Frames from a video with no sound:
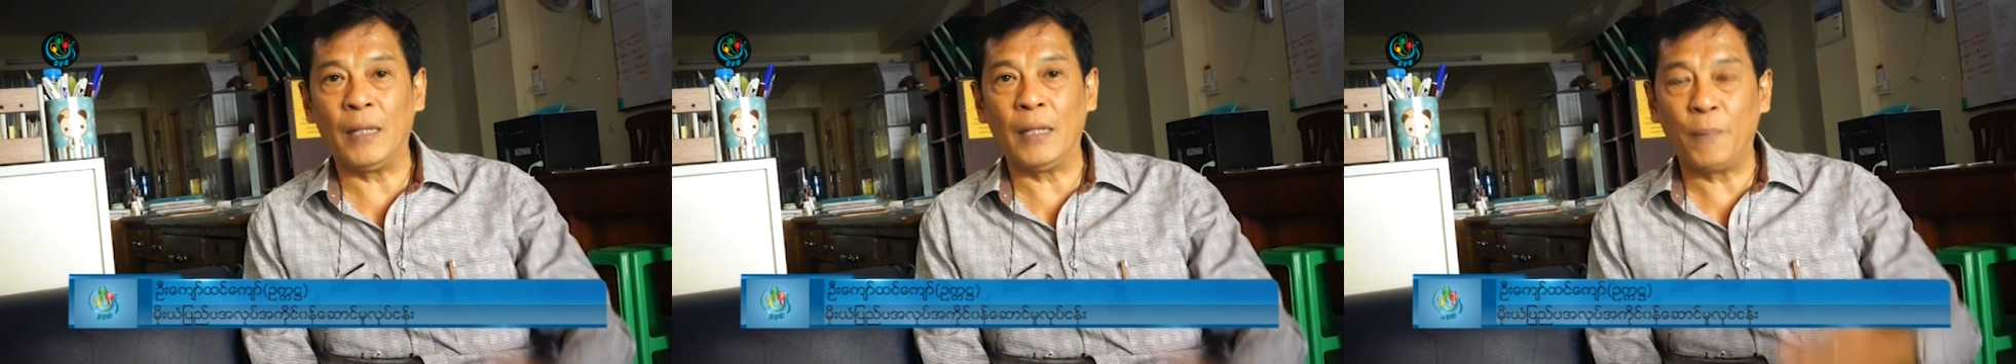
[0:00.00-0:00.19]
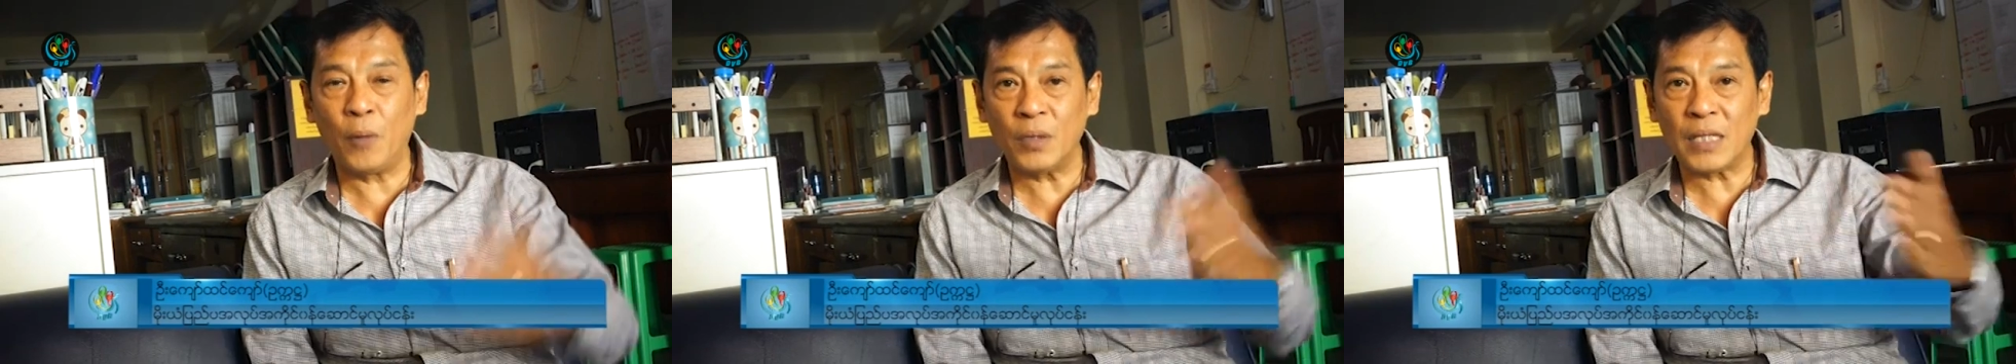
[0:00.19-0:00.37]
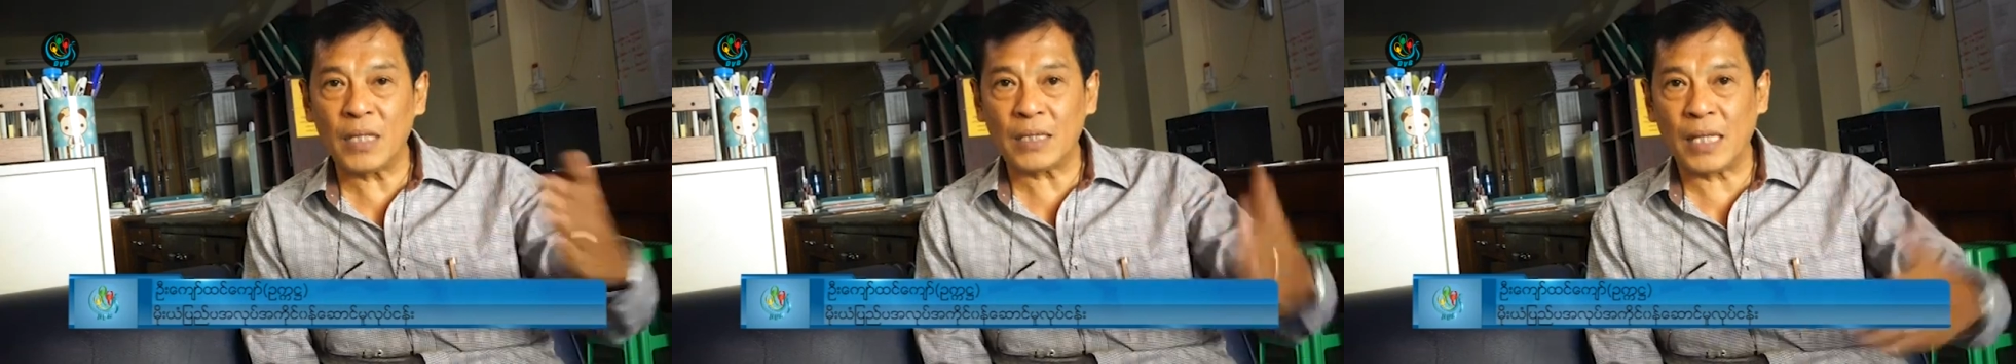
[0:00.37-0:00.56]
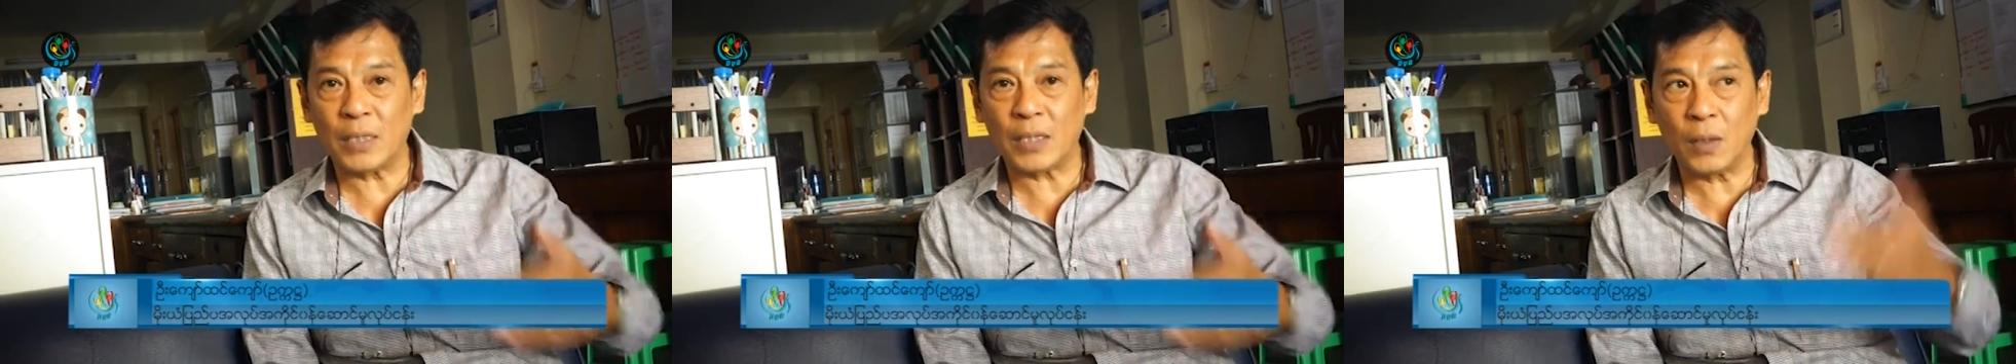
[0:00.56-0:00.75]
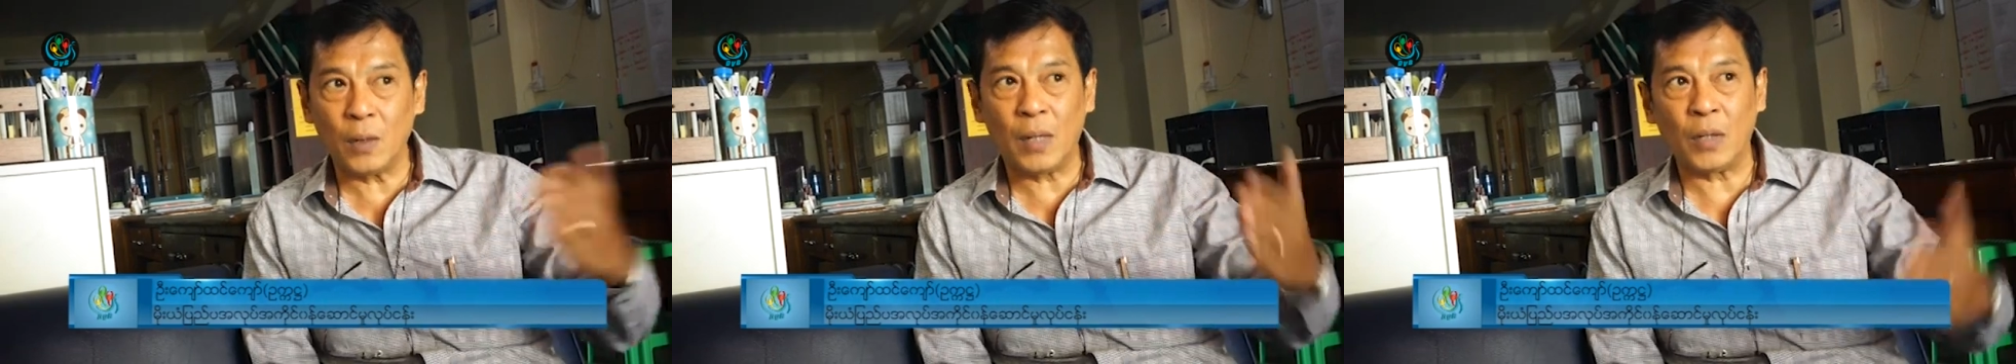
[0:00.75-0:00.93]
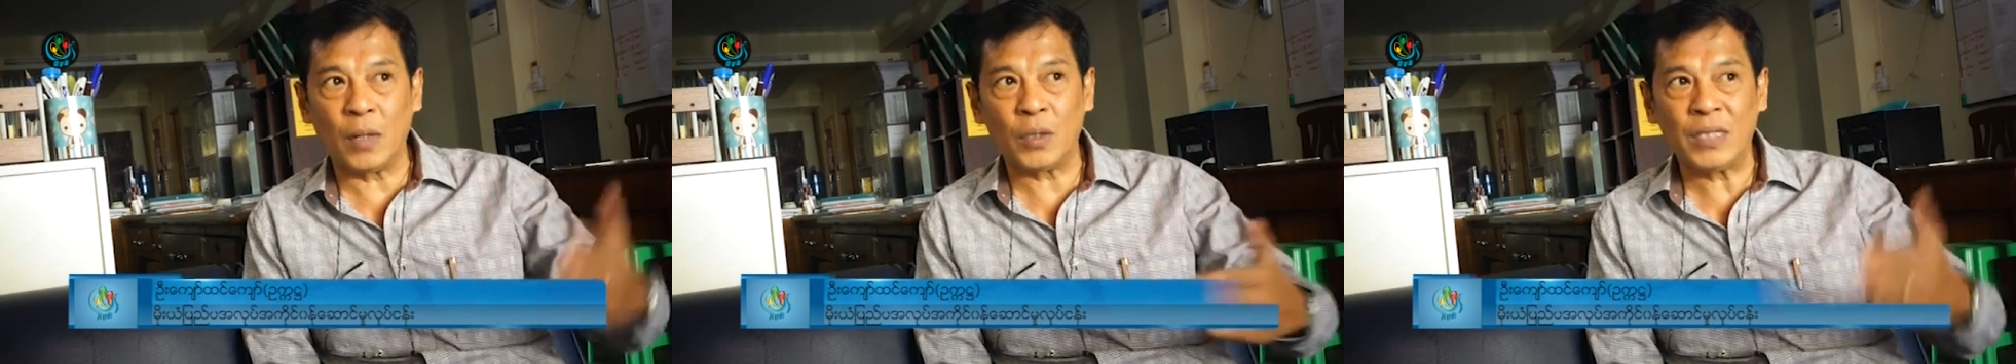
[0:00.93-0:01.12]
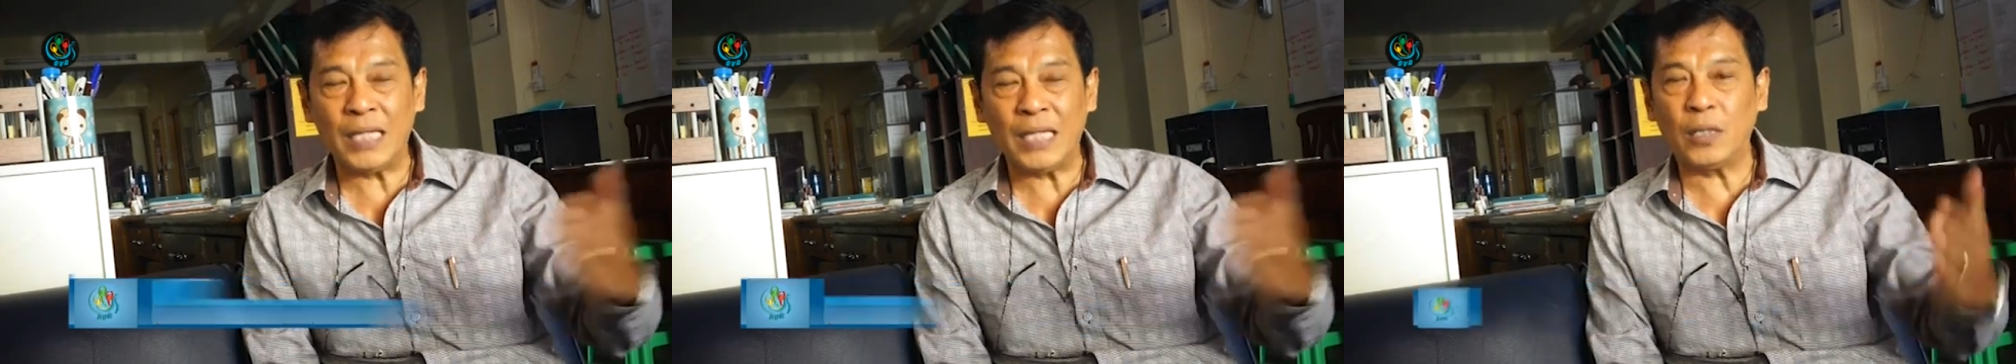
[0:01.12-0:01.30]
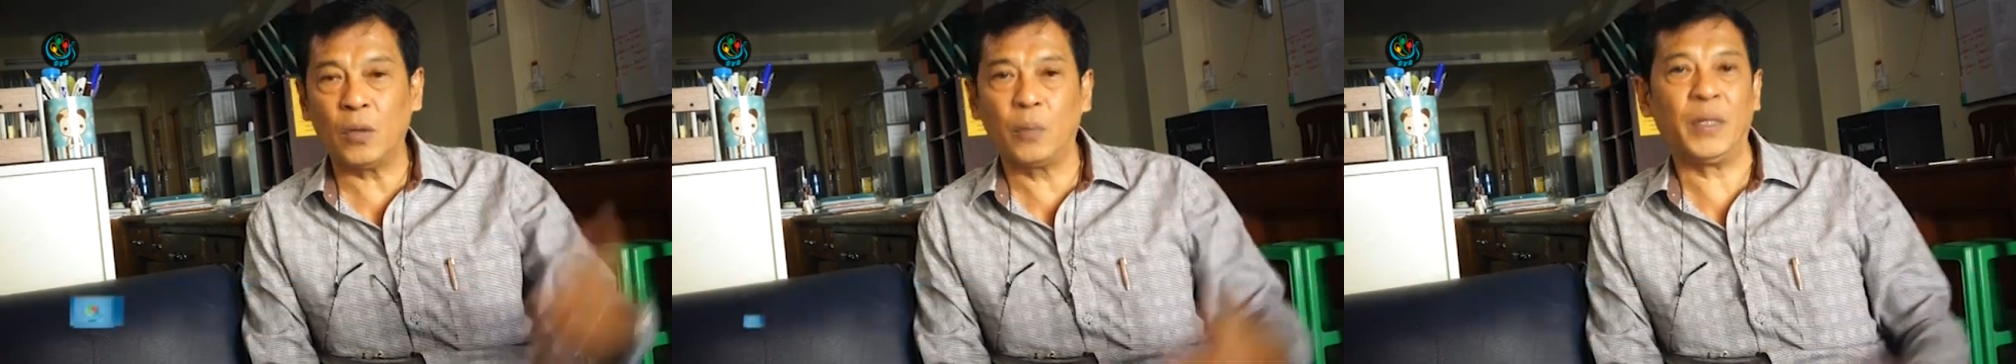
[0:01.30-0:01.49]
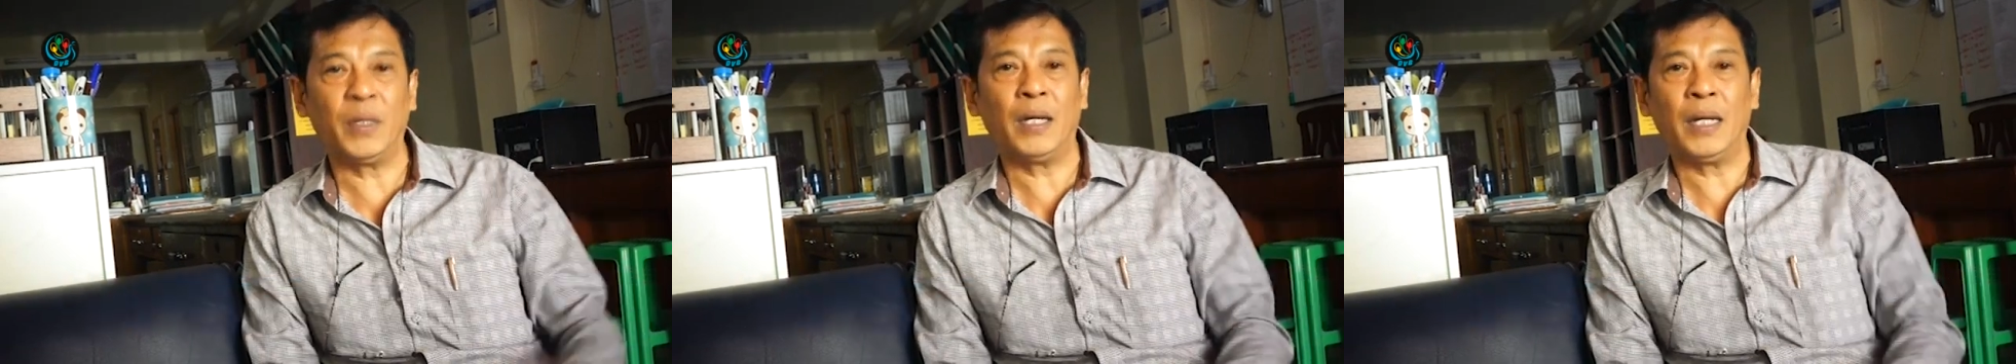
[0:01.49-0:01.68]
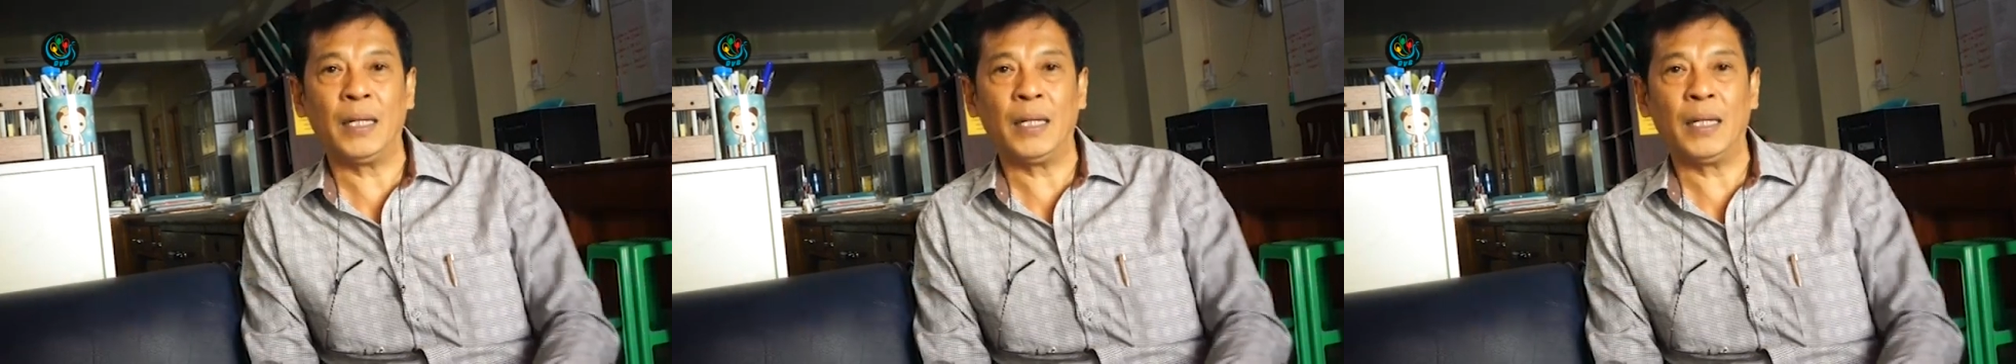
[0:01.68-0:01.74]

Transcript: the process of general jet of him,